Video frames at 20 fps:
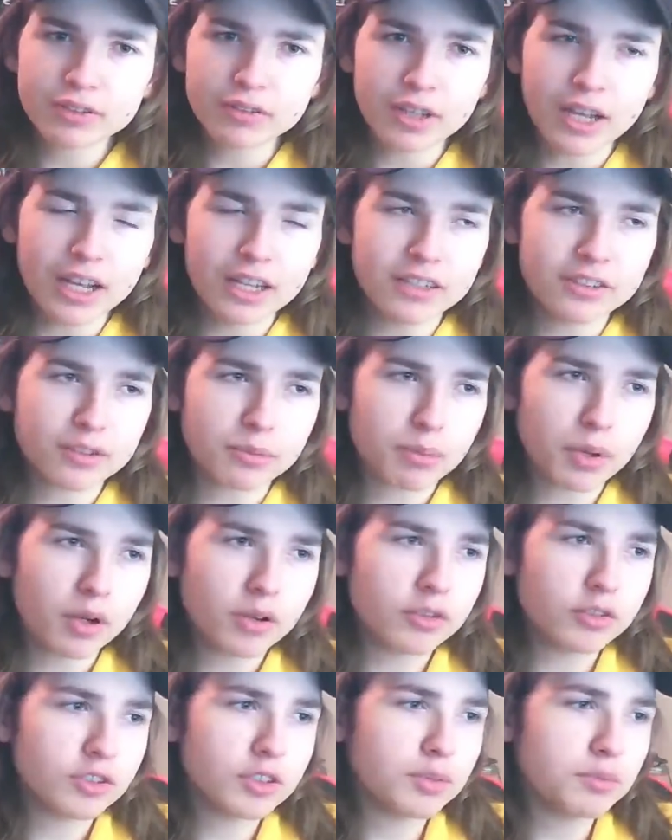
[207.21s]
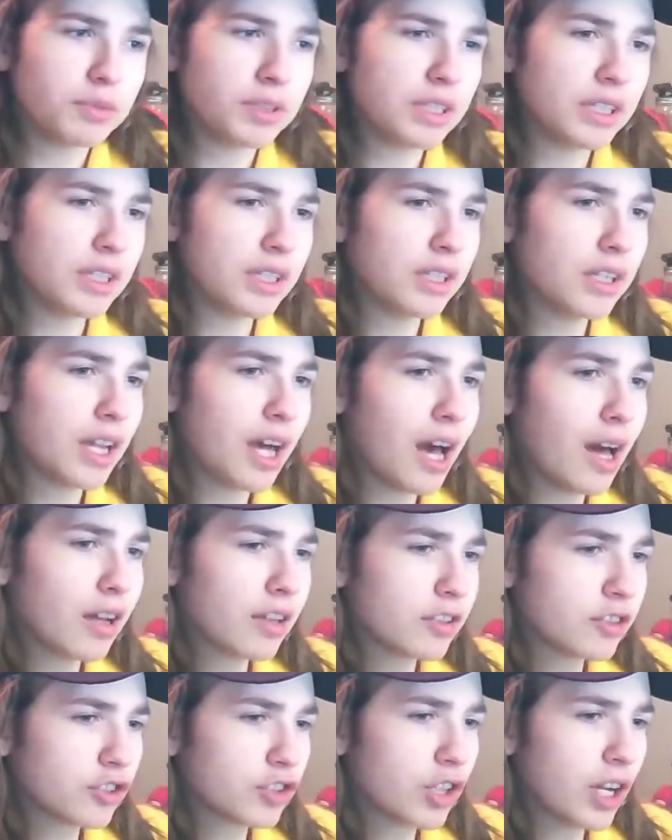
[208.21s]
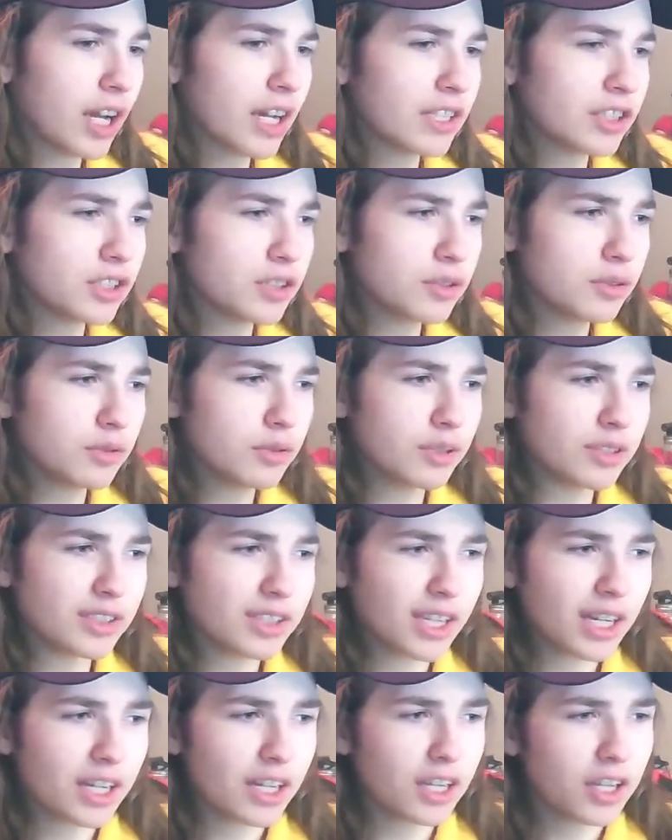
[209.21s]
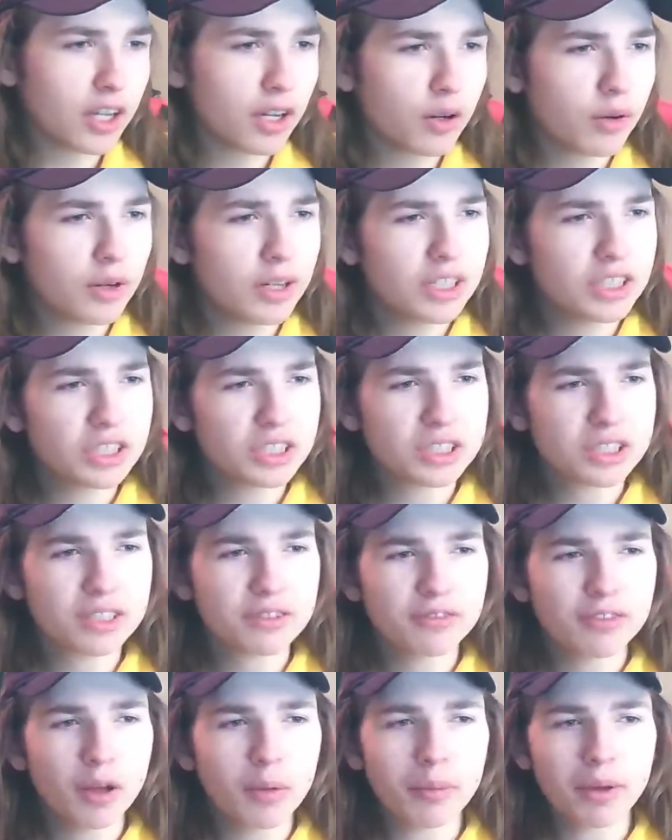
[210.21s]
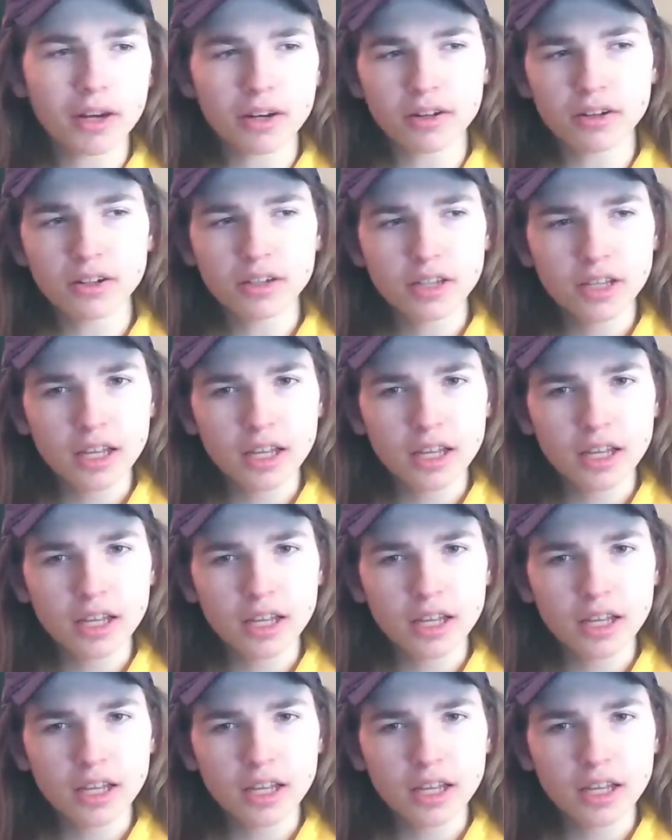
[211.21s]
as opposed to me not trying to a second ago. It felt better.